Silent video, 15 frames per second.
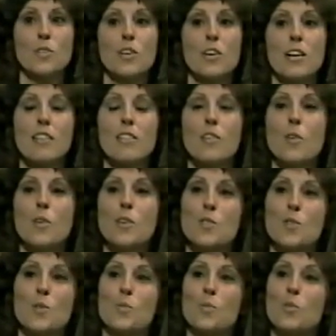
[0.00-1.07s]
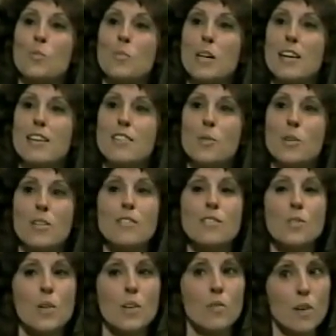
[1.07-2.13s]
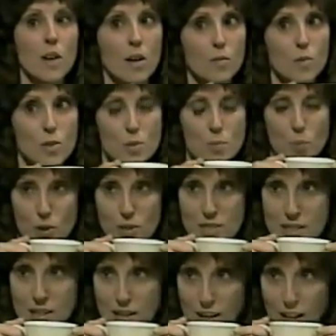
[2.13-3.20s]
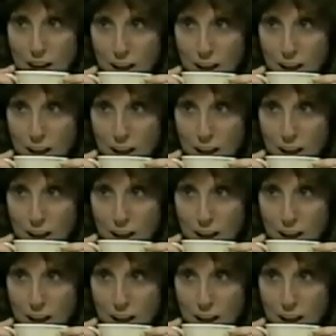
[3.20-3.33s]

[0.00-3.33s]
turning Laura's old room into a nursery for our firstborn son.